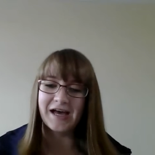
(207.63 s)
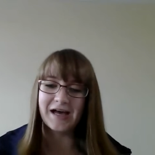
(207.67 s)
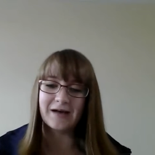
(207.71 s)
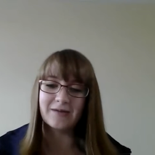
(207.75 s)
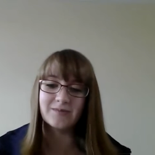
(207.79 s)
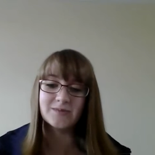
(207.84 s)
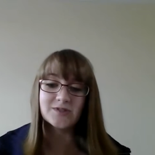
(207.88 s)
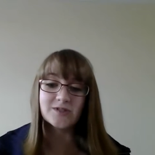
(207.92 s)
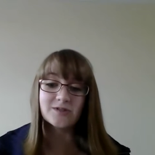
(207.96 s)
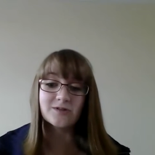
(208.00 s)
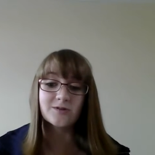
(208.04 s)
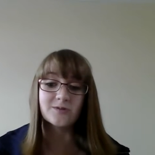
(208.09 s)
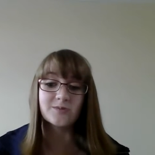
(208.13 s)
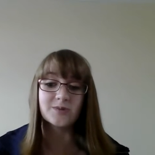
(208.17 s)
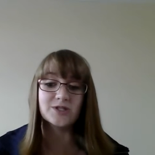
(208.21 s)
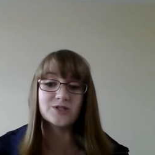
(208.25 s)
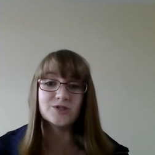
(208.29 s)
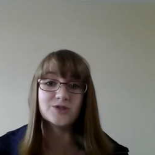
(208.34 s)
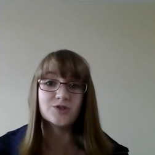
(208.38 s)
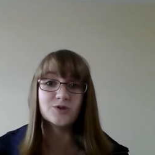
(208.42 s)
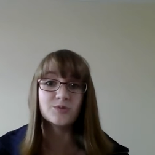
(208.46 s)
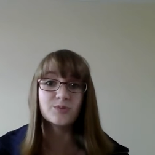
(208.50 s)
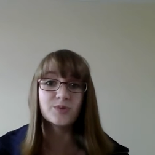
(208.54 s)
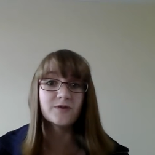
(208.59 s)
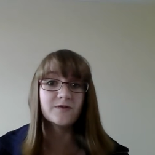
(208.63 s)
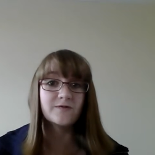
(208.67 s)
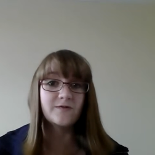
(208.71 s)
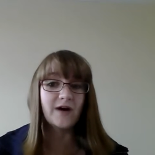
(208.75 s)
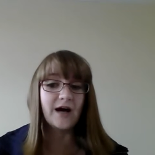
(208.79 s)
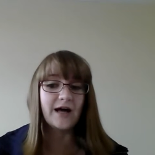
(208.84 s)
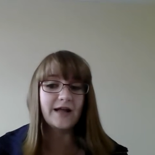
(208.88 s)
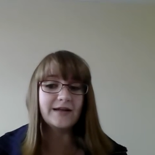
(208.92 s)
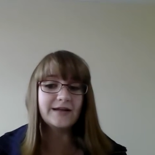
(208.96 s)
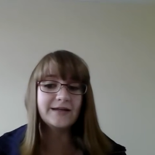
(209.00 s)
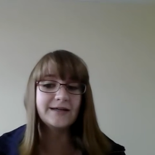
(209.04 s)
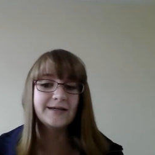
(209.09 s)
So it'll be super
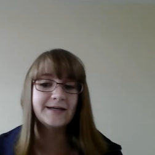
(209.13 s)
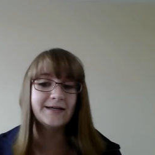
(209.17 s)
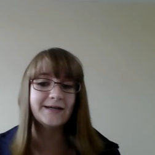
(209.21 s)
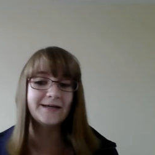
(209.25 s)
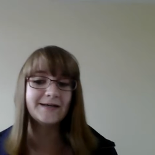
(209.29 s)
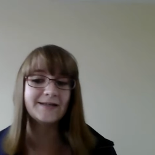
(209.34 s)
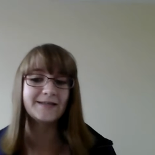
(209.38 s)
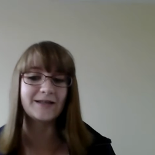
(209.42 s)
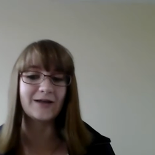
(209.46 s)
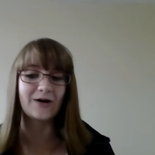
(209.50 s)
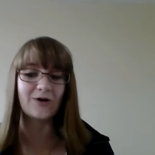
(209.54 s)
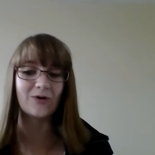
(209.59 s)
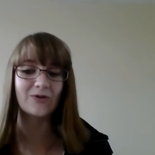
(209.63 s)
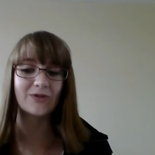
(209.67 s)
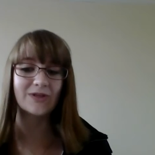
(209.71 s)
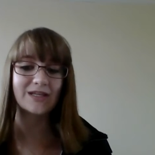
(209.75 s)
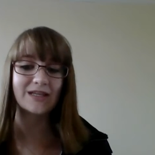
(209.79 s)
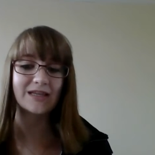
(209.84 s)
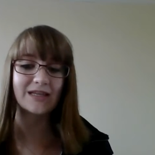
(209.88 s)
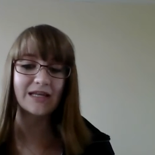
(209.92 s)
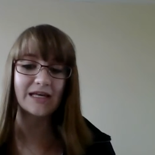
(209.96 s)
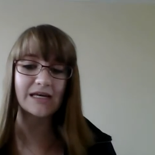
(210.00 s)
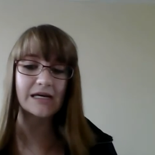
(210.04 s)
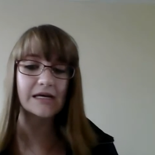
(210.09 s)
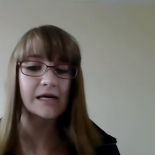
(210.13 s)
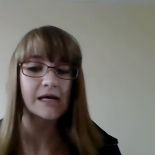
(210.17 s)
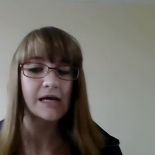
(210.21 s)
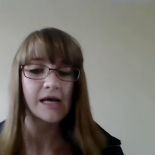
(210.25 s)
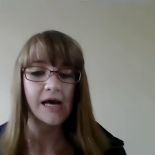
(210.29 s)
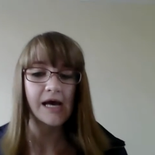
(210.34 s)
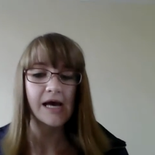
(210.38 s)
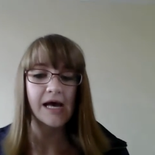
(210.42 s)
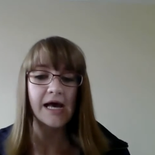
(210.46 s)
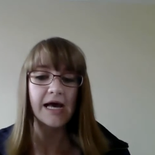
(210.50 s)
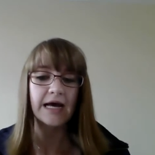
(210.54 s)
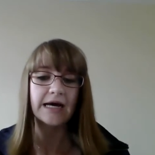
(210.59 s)
fun. The only thing
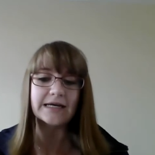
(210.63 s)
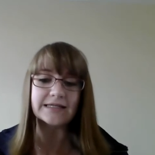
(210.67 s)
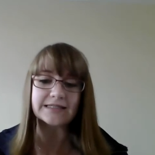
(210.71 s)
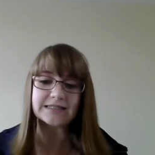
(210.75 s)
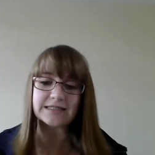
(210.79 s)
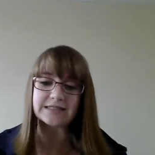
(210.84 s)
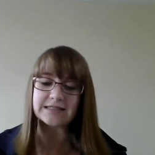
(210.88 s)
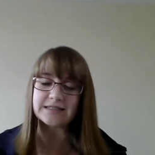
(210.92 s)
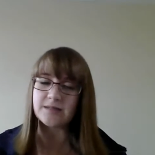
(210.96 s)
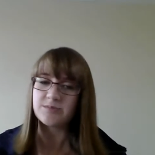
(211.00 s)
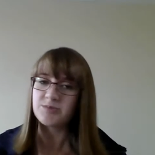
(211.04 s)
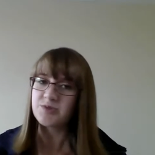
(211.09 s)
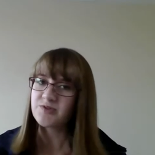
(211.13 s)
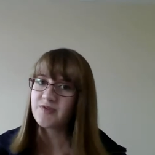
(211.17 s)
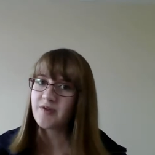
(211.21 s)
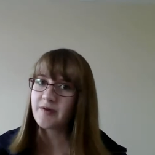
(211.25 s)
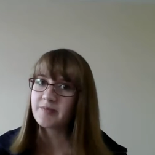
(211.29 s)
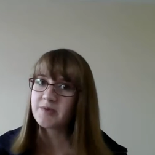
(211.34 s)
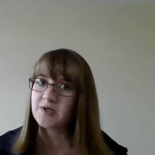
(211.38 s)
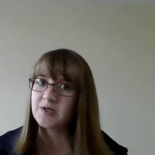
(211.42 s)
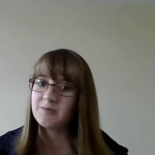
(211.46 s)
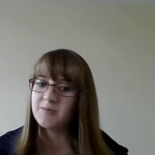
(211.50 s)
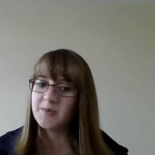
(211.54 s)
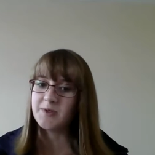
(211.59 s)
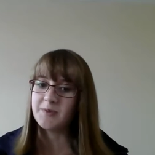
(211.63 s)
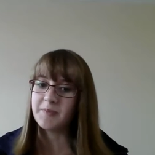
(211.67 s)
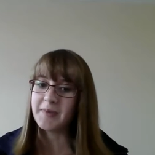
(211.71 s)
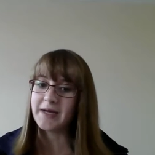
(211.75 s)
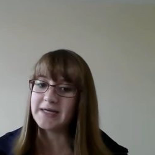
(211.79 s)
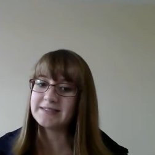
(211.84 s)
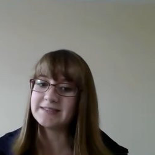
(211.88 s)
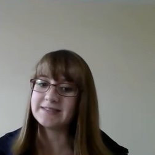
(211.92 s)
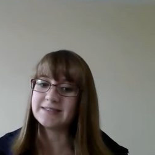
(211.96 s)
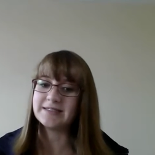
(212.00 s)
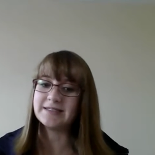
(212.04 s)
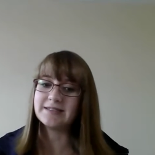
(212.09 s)
is that some of them could be
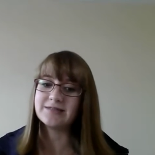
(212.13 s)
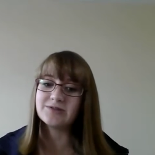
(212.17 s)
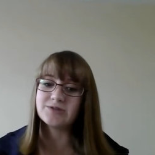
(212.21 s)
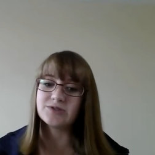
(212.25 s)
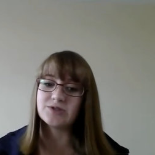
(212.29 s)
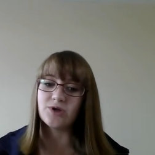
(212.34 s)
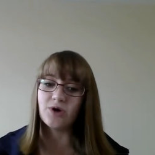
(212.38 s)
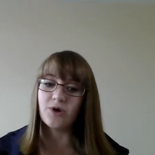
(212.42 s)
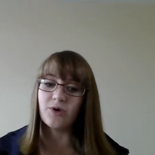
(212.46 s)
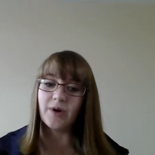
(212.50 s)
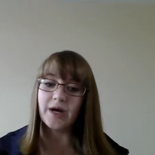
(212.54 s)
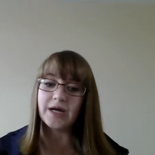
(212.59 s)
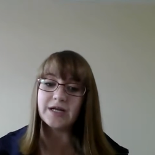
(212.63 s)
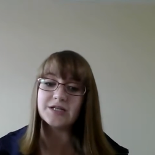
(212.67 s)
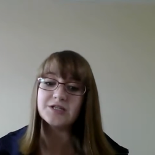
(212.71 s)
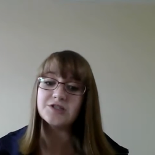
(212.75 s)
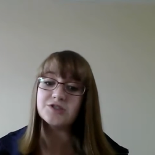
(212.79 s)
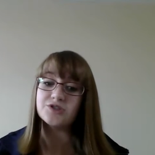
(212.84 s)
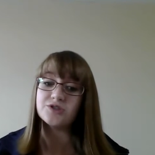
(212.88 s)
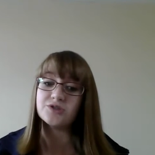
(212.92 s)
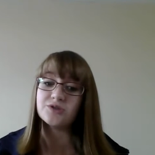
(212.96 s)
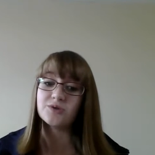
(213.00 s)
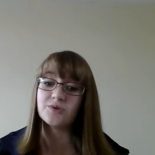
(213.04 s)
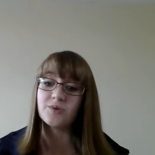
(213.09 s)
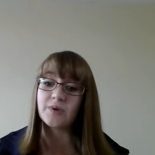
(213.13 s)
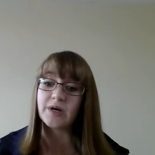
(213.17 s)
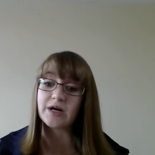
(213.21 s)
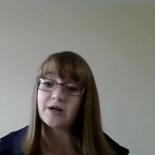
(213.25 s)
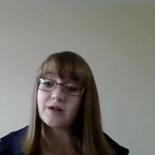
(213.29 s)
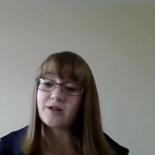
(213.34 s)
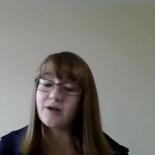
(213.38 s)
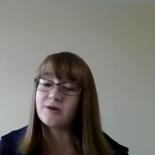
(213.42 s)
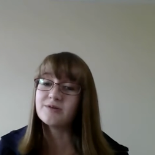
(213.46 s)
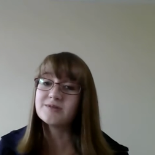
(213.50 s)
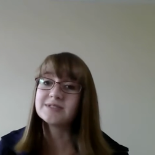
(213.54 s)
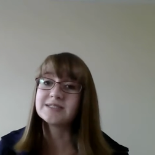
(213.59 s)
messy, so I need you to wear
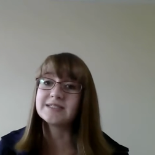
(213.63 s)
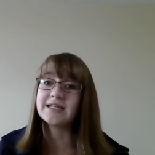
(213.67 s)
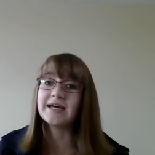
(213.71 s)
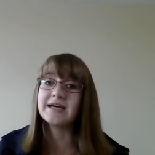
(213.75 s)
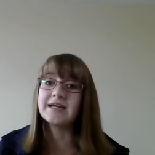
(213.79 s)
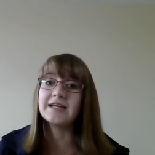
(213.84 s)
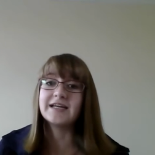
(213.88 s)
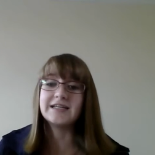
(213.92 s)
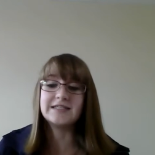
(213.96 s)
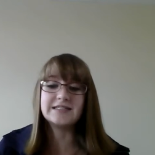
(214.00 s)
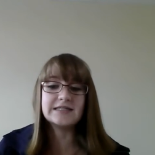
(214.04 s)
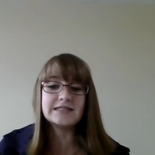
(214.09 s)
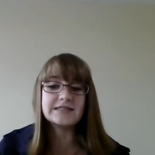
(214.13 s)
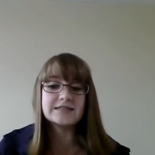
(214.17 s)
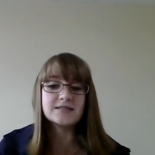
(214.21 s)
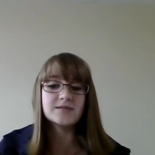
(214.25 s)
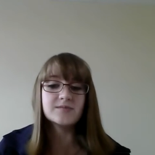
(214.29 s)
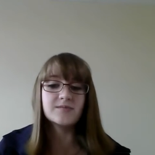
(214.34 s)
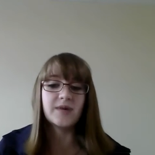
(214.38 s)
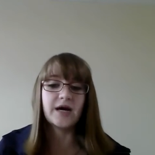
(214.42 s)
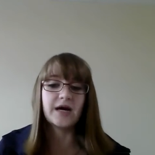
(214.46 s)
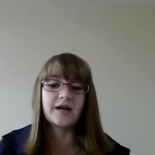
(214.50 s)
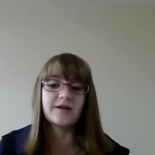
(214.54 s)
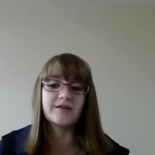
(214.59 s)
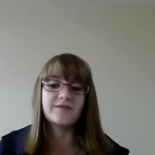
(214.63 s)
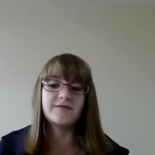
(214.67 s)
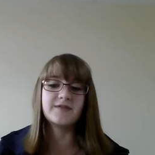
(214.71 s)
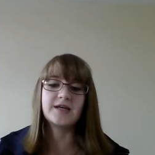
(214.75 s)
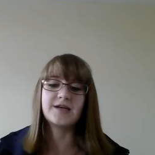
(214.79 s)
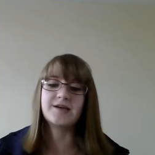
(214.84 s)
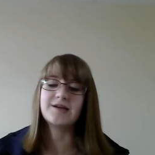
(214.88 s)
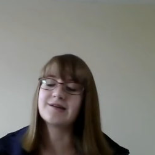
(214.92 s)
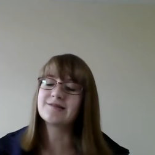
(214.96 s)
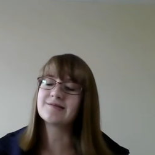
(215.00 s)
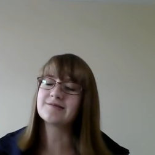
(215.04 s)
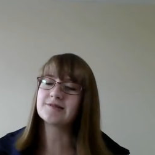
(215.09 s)
clothes that it doesn't matter if they
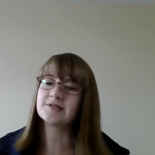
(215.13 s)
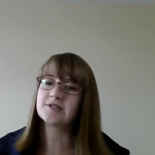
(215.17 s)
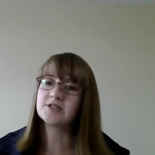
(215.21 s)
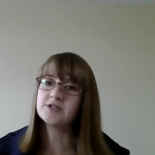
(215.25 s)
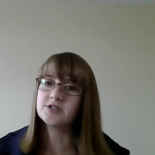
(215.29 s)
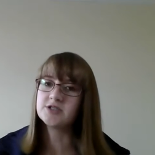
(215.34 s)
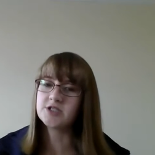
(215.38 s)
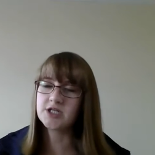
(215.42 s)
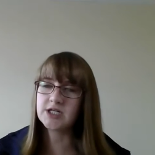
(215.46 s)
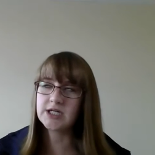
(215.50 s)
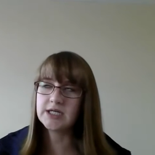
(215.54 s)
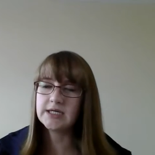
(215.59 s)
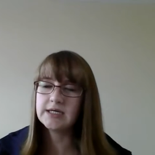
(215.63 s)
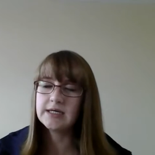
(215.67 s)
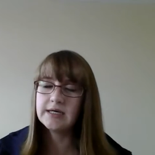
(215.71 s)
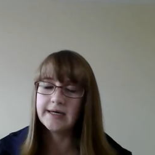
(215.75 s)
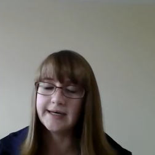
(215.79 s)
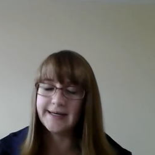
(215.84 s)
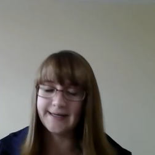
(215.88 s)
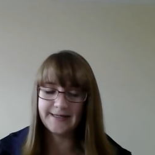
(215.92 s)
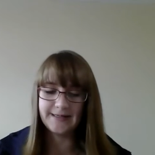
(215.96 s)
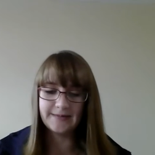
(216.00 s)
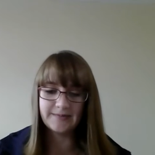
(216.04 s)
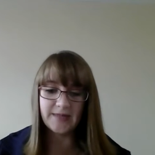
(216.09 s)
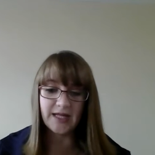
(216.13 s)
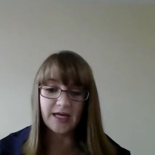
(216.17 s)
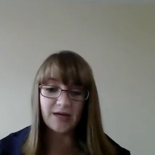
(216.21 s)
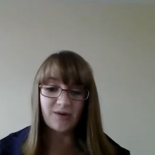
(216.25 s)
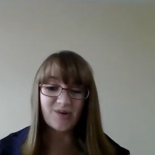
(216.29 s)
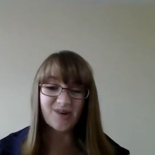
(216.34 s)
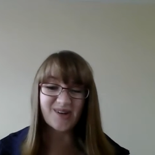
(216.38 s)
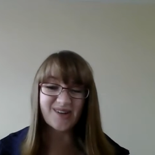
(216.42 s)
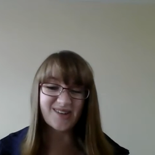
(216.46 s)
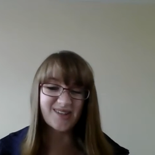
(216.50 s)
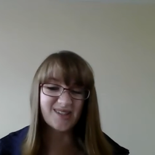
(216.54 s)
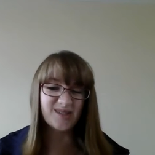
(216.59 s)
get a little dirty, like
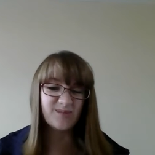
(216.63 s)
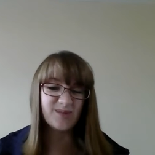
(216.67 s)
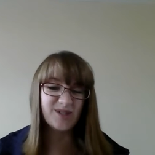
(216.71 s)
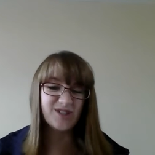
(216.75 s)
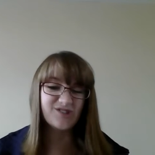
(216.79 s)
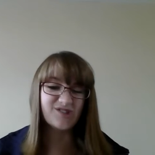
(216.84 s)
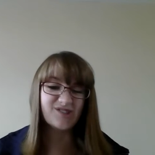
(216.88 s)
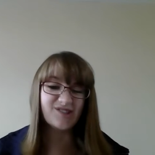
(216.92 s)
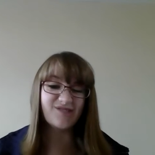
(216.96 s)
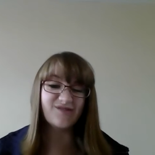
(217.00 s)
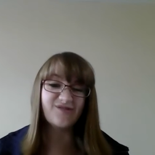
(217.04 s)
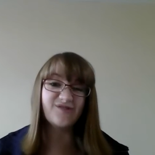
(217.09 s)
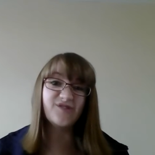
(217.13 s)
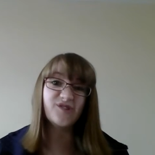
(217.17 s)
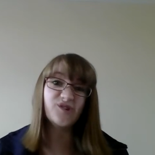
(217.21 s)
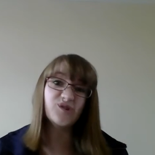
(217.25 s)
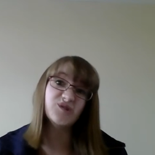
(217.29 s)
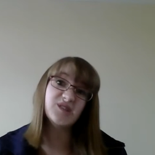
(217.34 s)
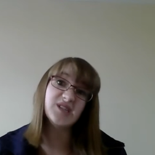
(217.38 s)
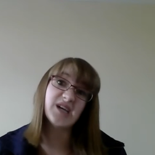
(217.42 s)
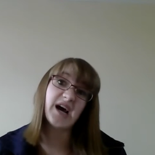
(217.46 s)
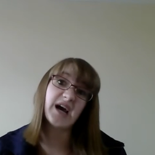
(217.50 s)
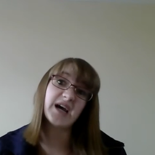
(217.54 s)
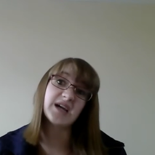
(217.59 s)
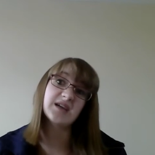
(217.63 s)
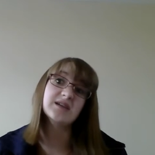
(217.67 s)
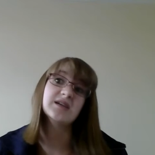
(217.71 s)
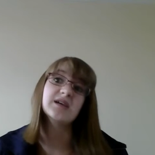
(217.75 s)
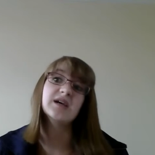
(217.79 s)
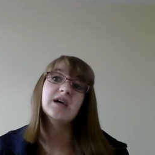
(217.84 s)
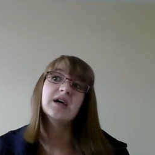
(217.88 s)
we're going to be using food dye.